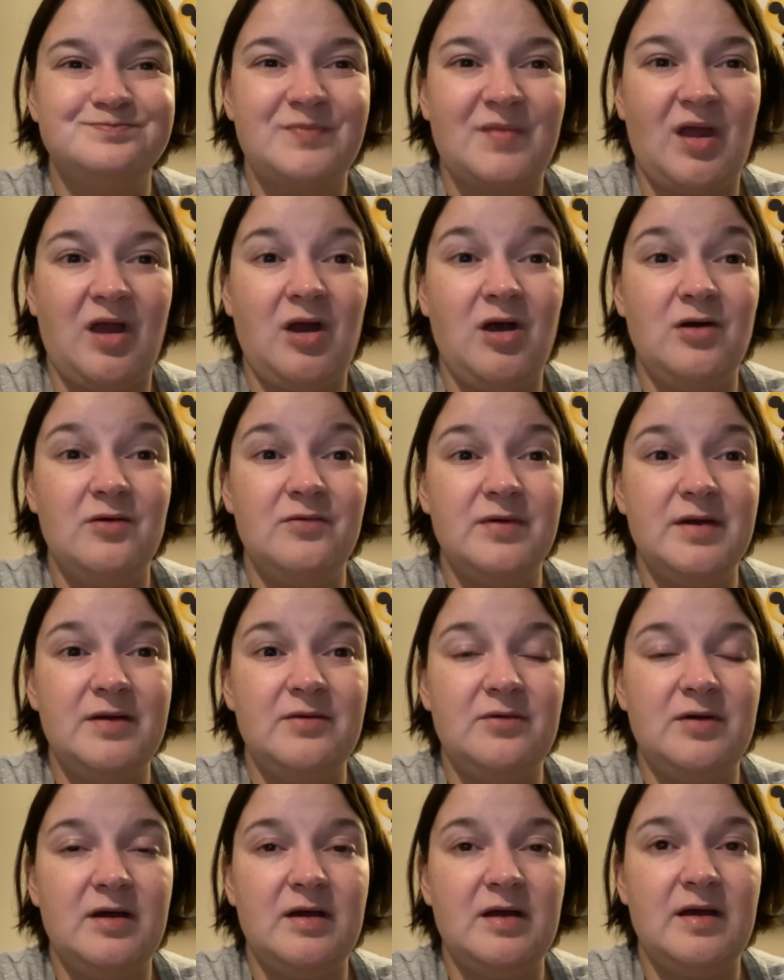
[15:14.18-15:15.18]
All right,
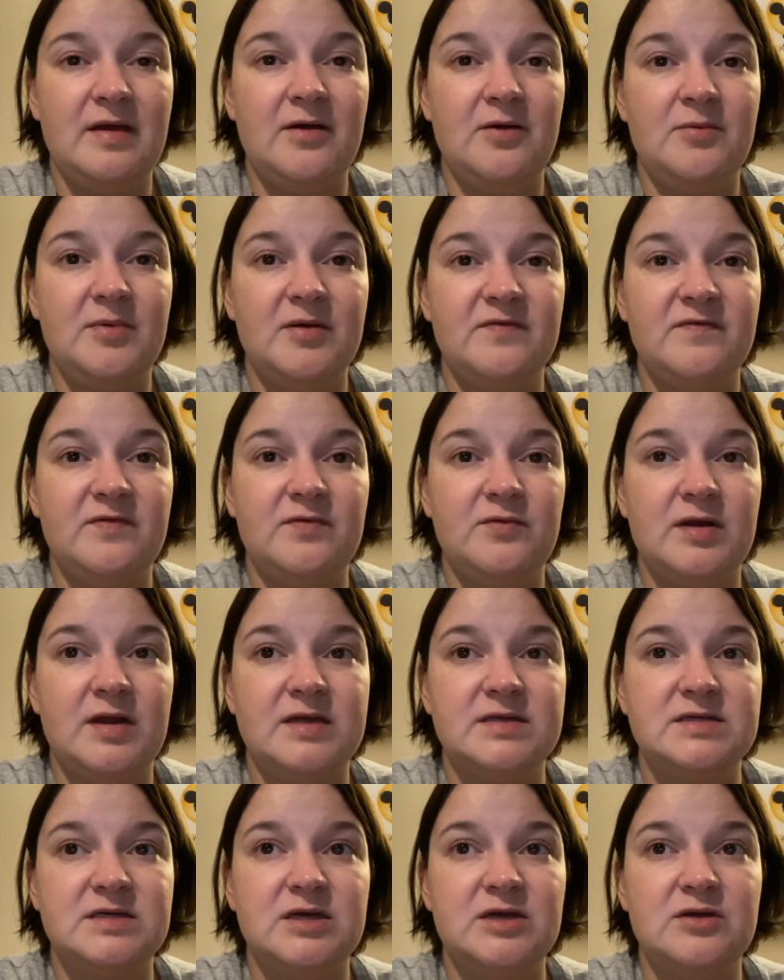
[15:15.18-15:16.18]
well, I hope everyone
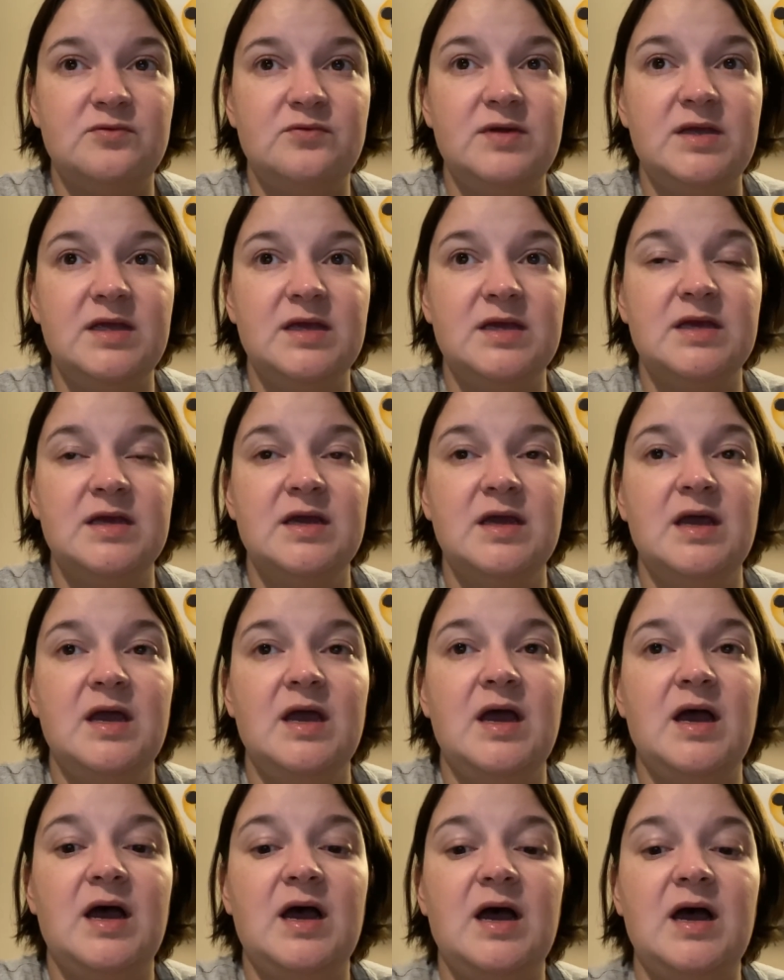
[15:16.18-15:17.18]
has a good week.
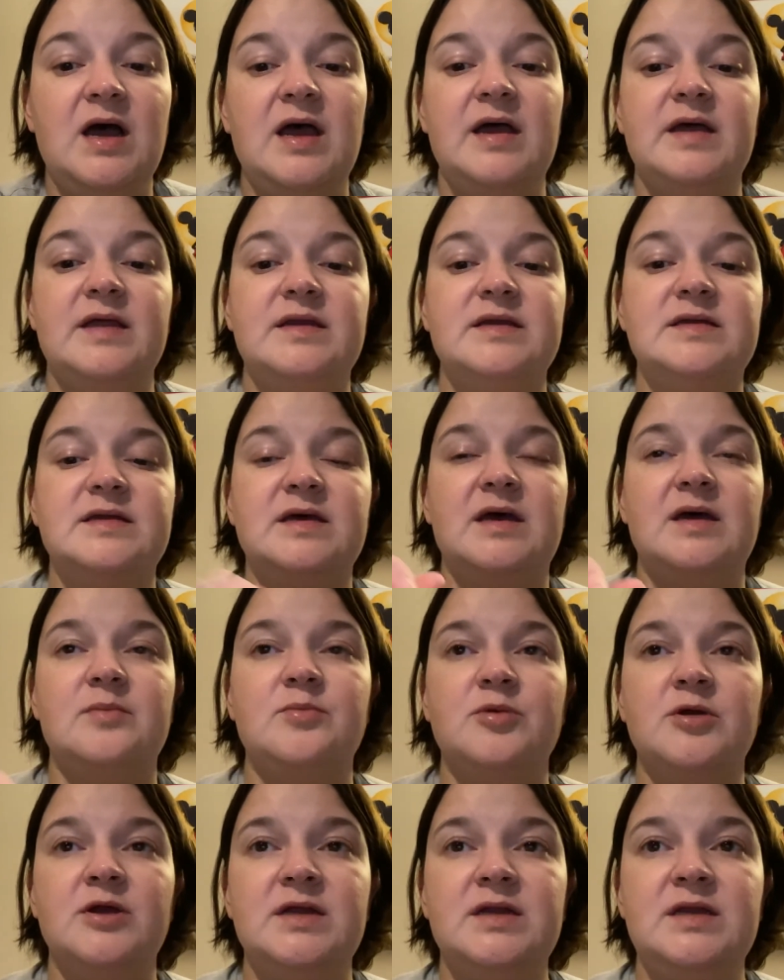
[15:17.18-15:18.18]
And
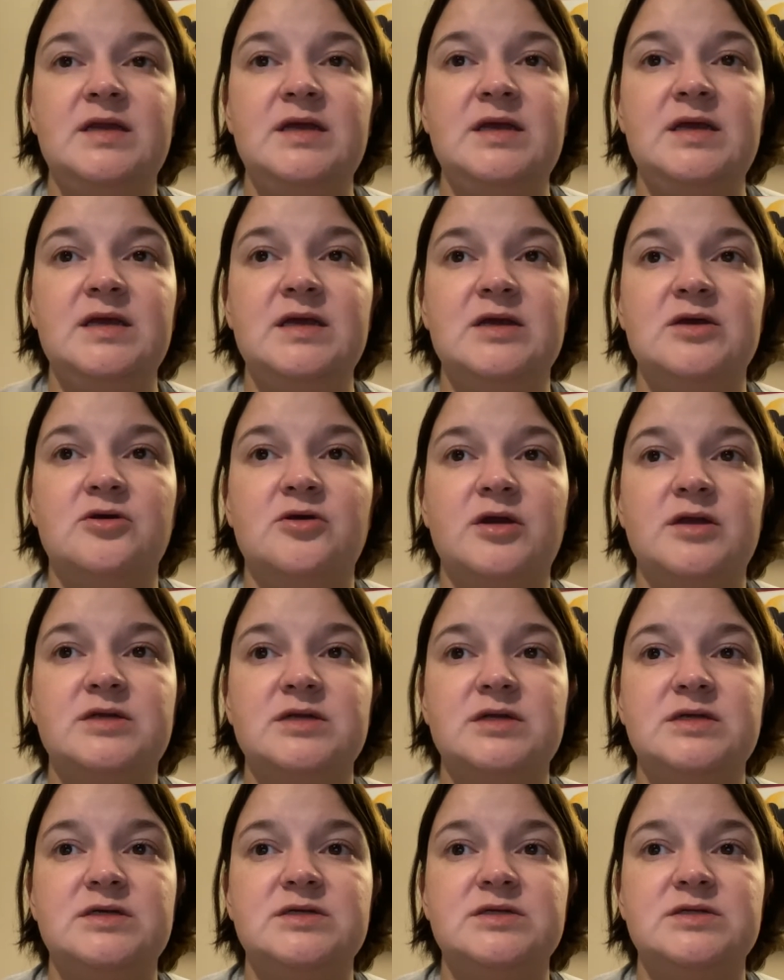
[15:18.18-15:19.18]
Brandy,
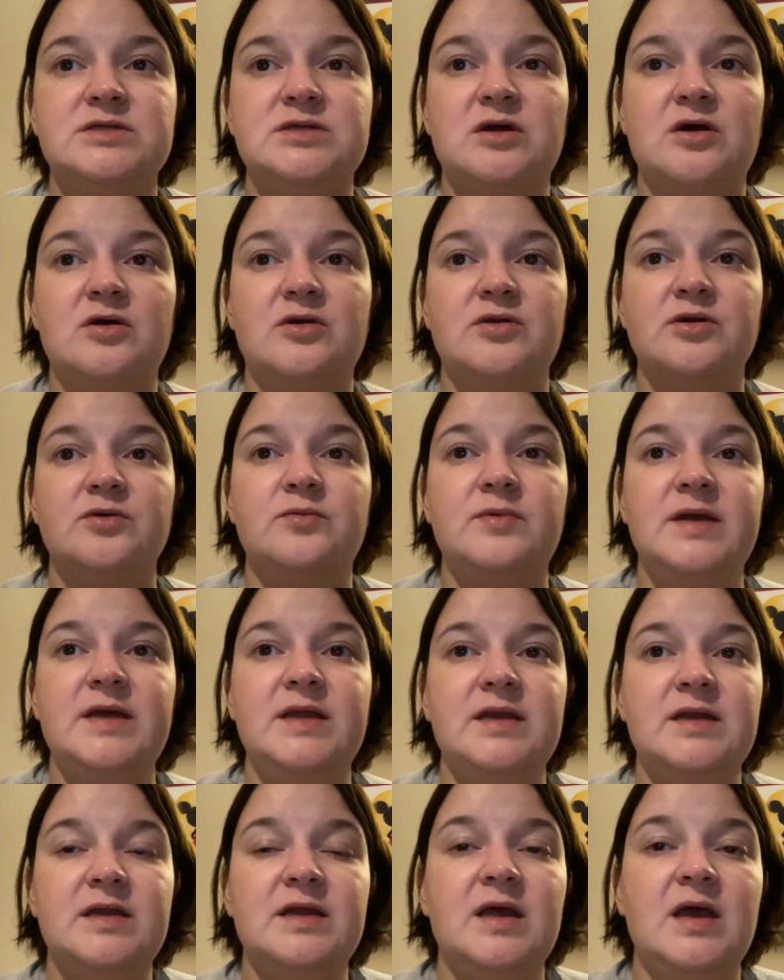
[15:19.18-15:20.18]
congratulations on your
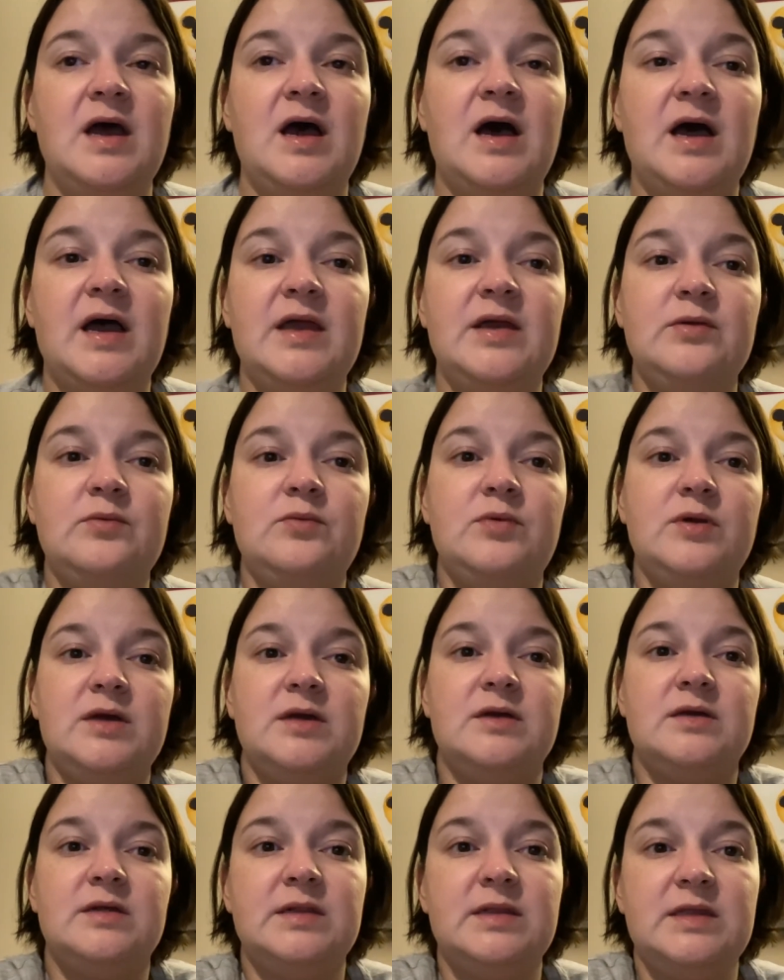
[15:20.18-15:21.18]
win. I
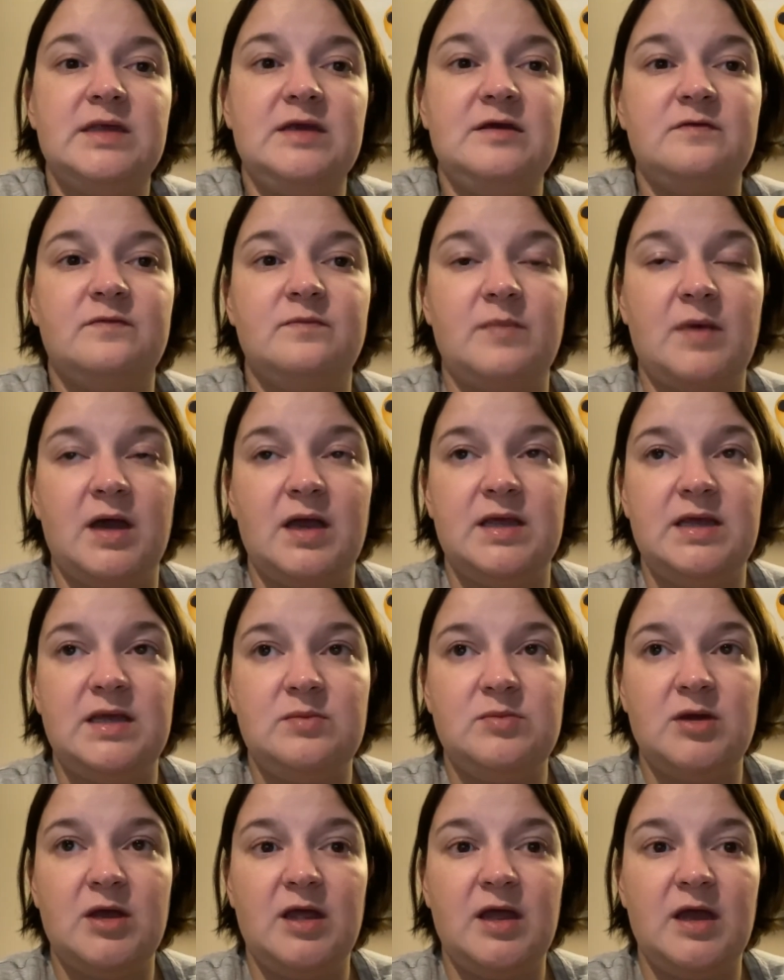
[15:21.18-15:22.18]
will leave my
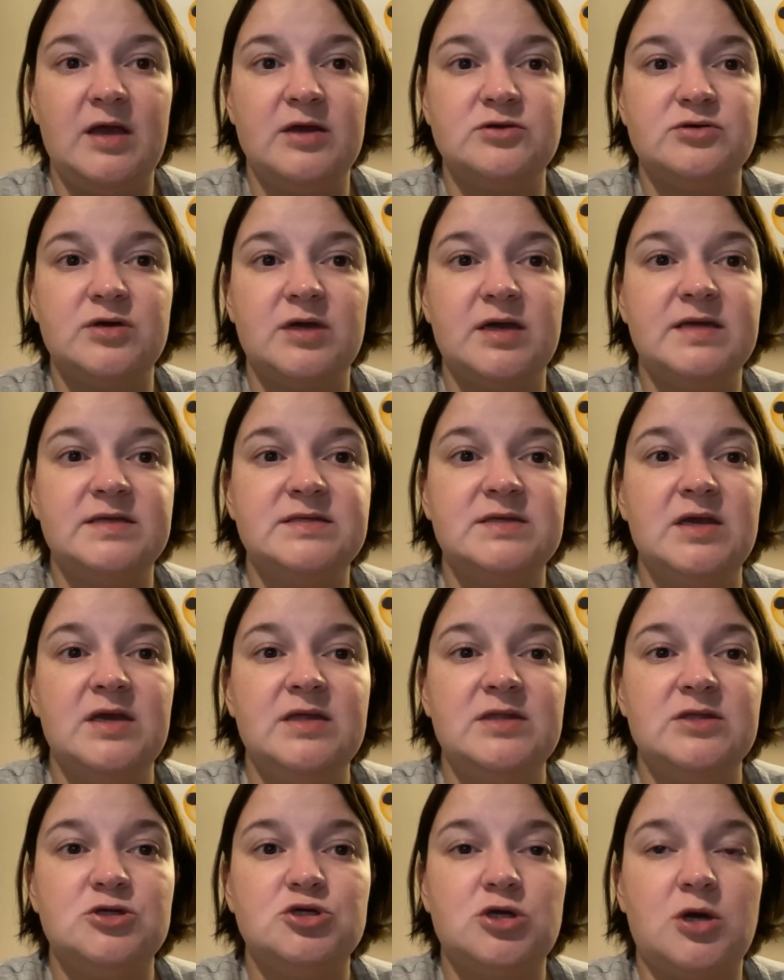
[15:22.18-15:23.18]
email address,
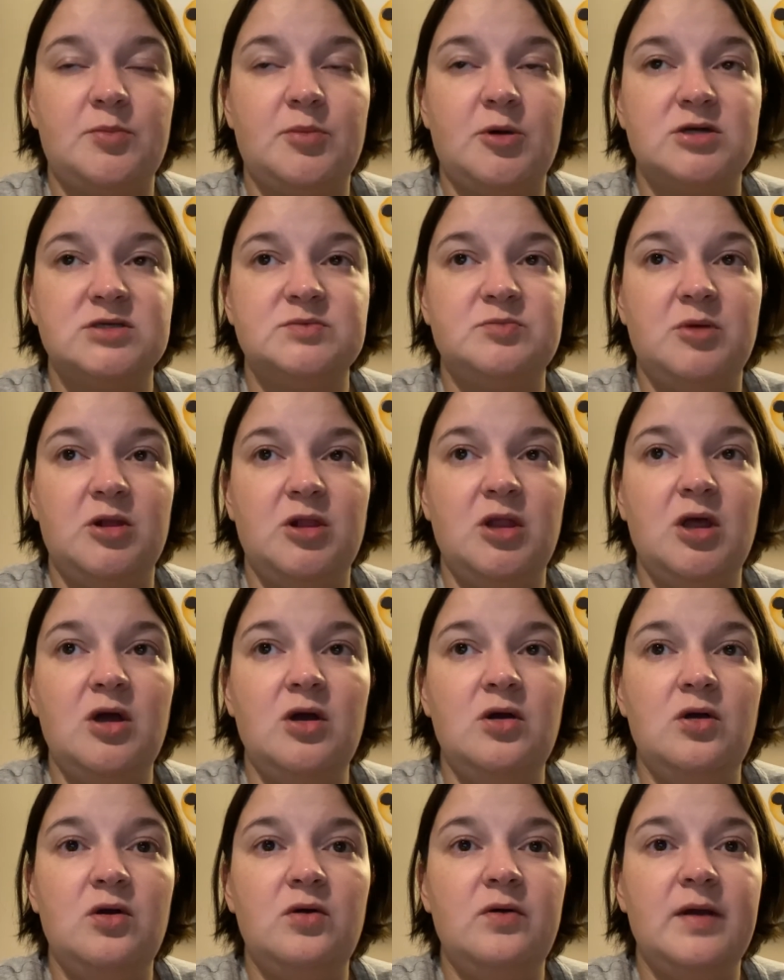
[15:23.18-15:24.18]
the Dropbox
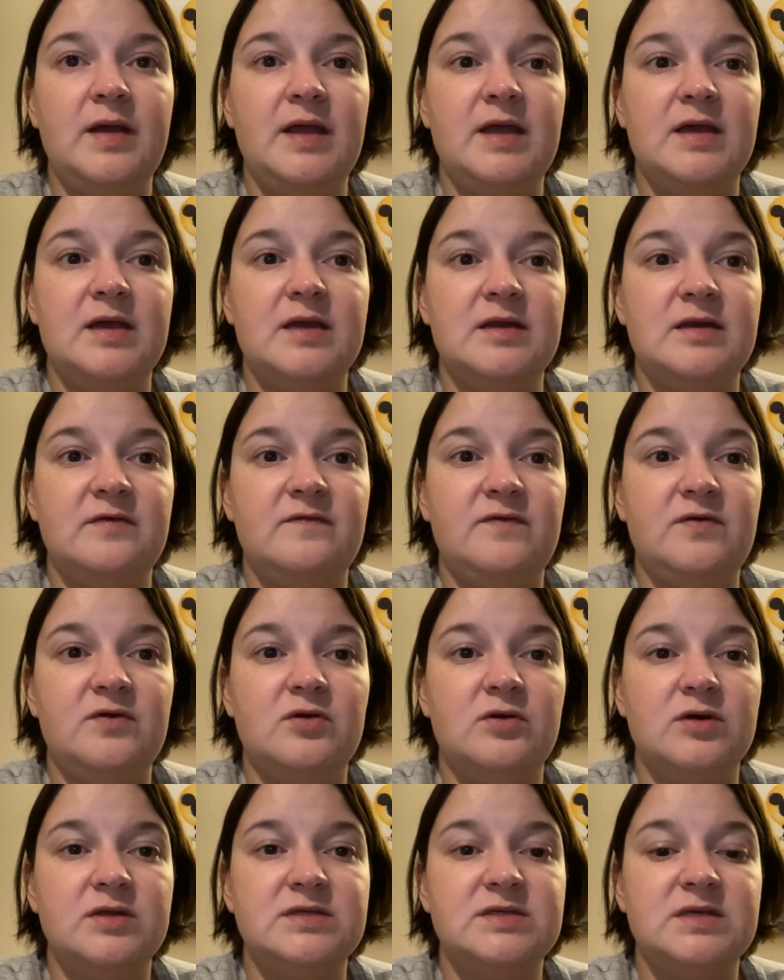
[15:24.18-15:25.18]
below, and if you
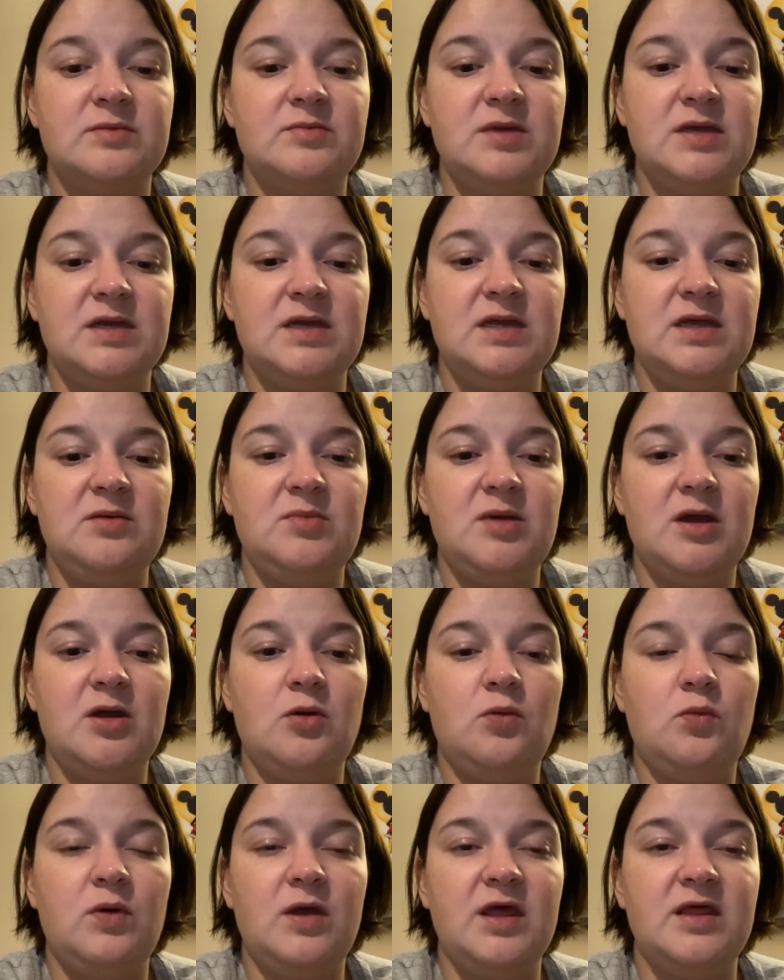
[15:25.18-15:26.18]
could send me an
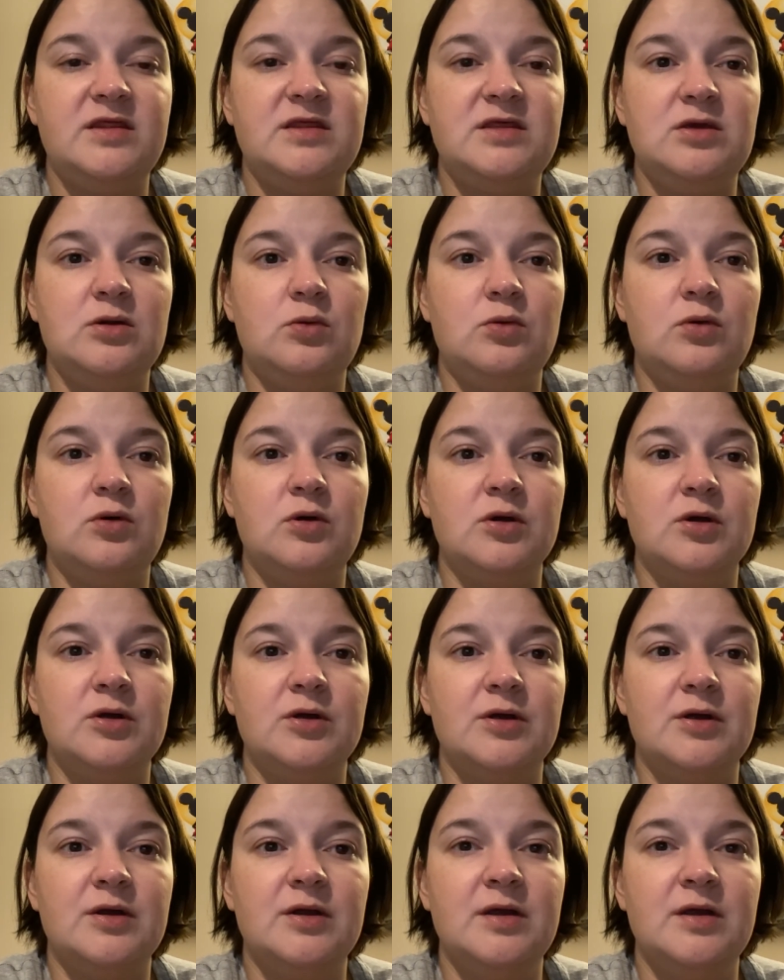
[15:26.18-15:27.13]
email with your